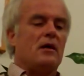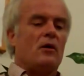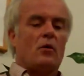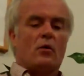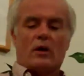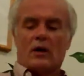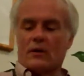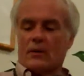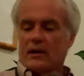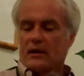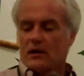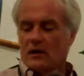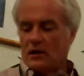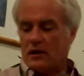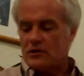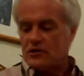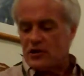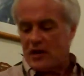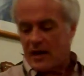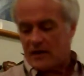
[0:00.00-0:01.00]
Why do I call
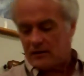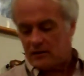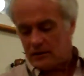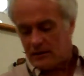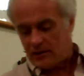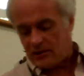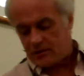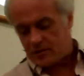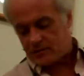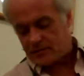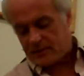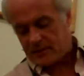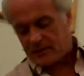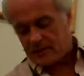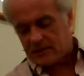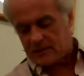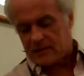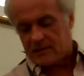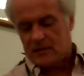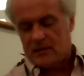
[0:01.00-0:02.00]
it jackal ears?
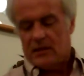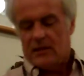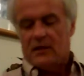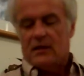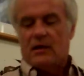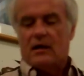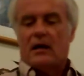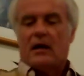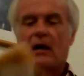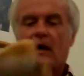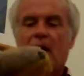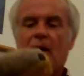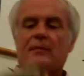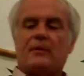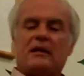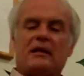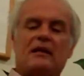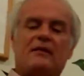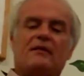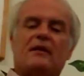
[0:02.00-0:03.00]
Because I
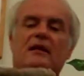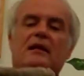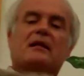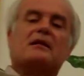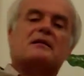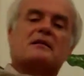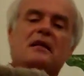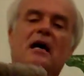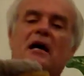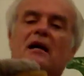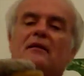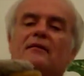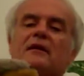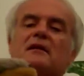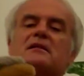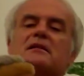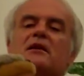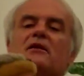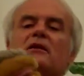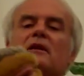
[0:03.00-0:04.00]
believe that inside of us
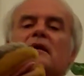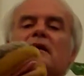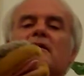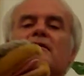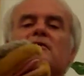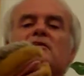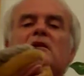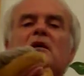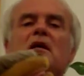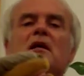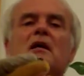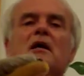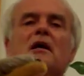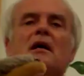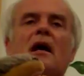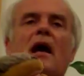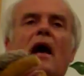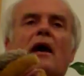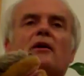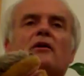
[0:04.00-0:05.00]
there lives,
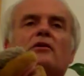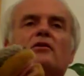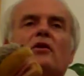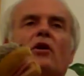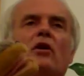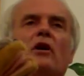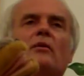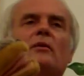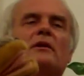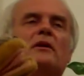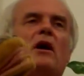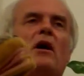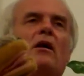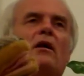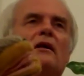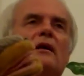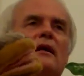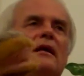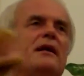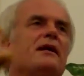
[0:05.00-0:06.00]
Eckhart Tolle would call
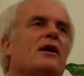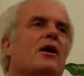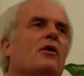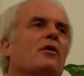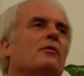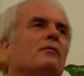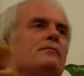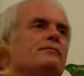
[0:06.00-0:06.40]
it ego.